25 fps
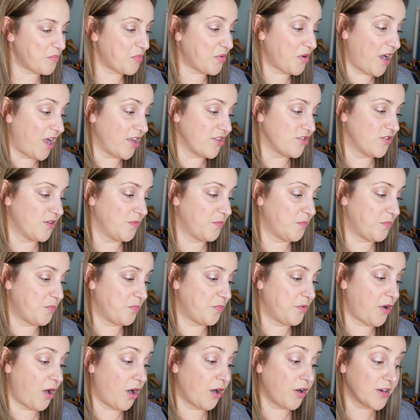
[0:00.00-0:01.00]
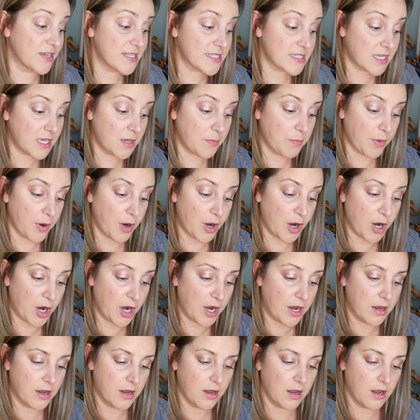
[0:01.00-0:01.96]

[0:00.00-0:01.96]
Progress Keeper